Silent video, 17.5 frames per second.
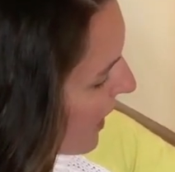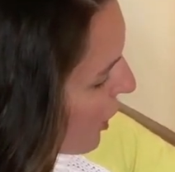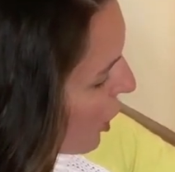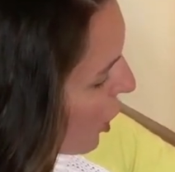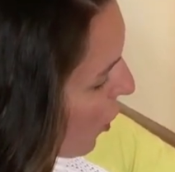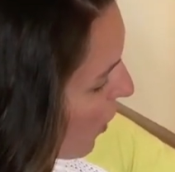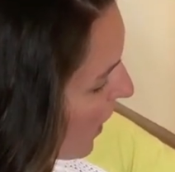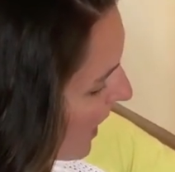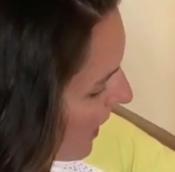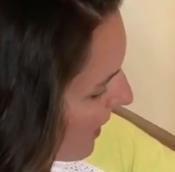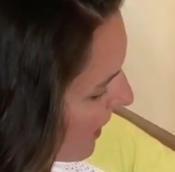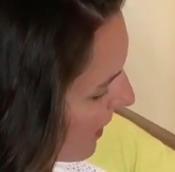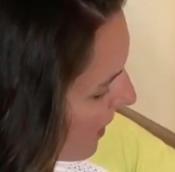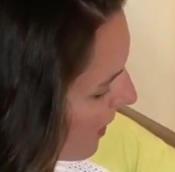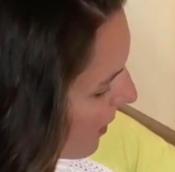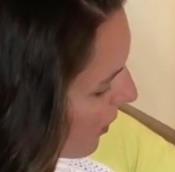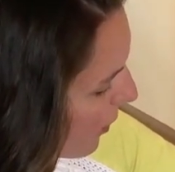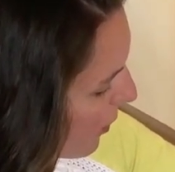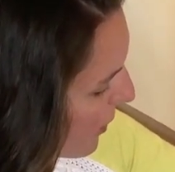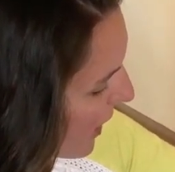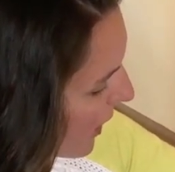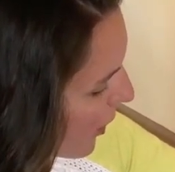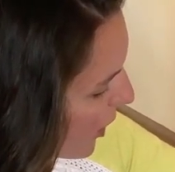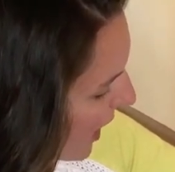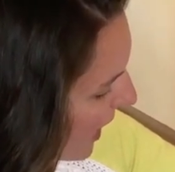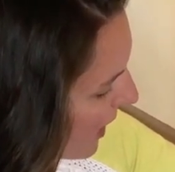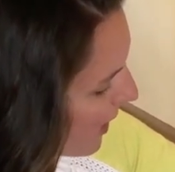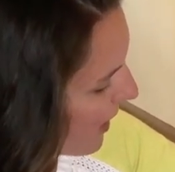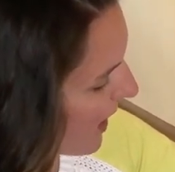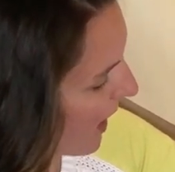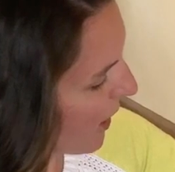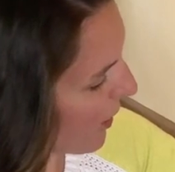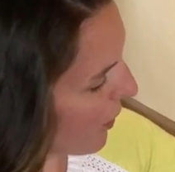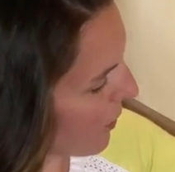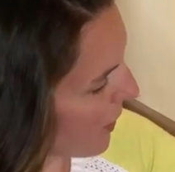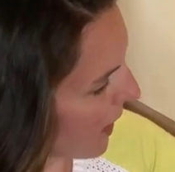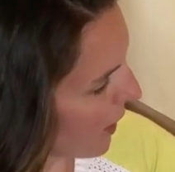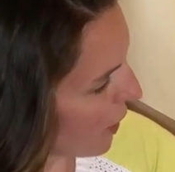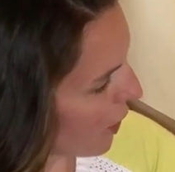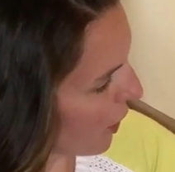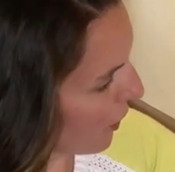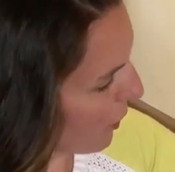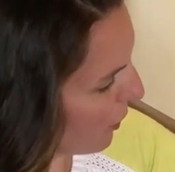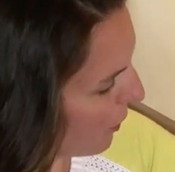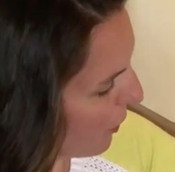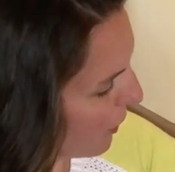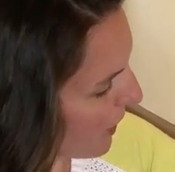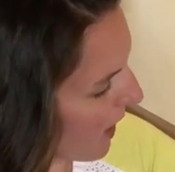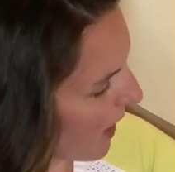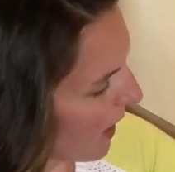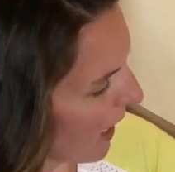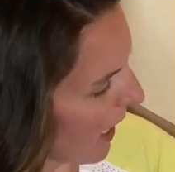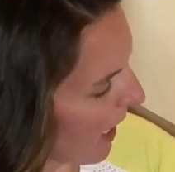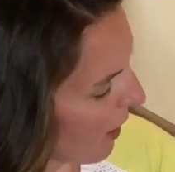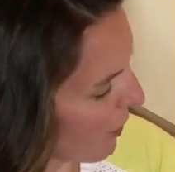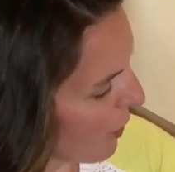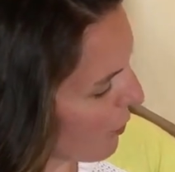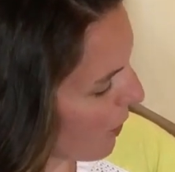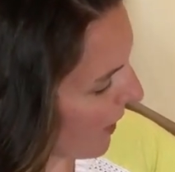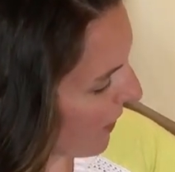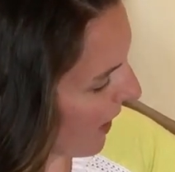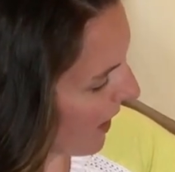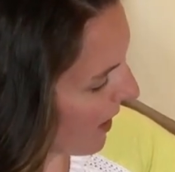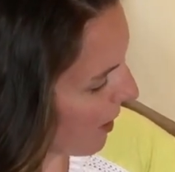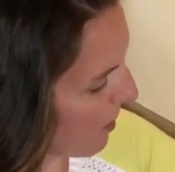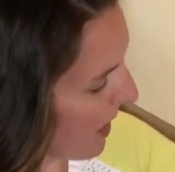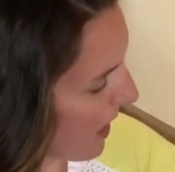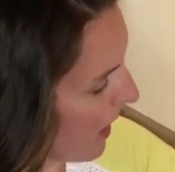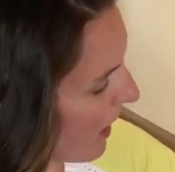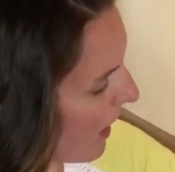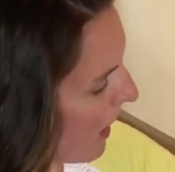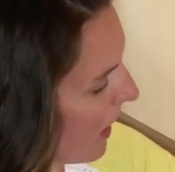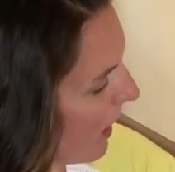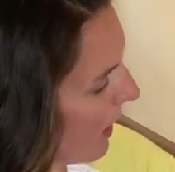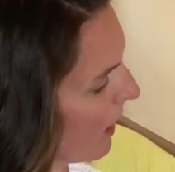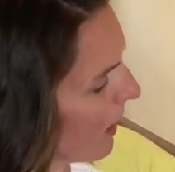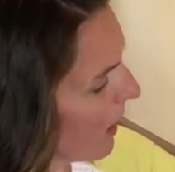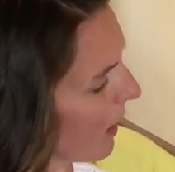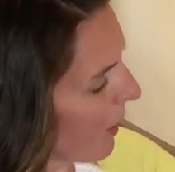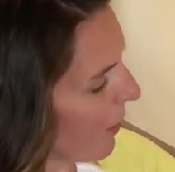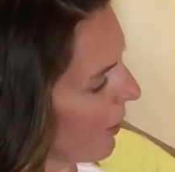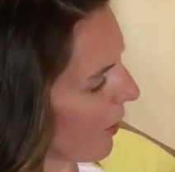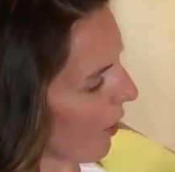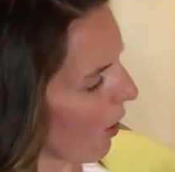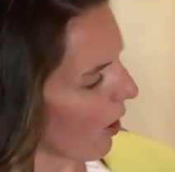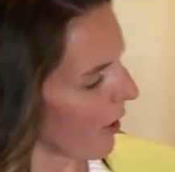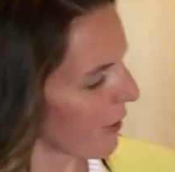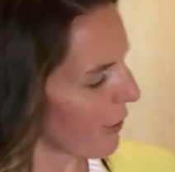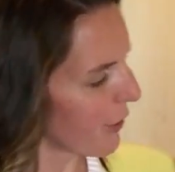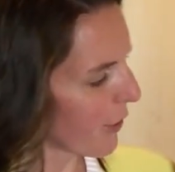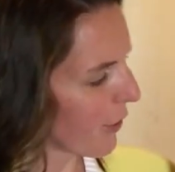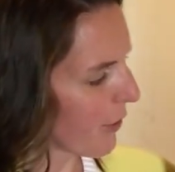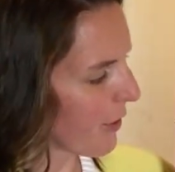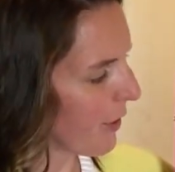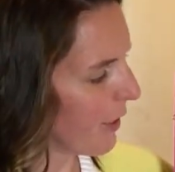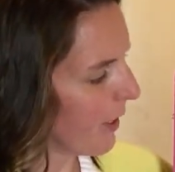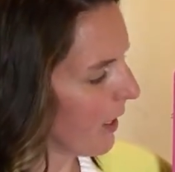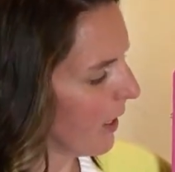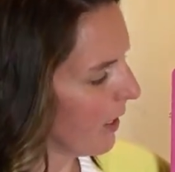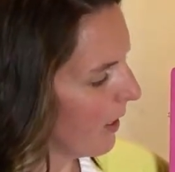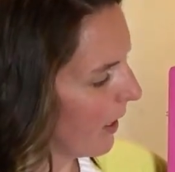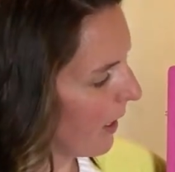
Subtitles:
a choice. You could change that, you can choose how you want that to be. There are certain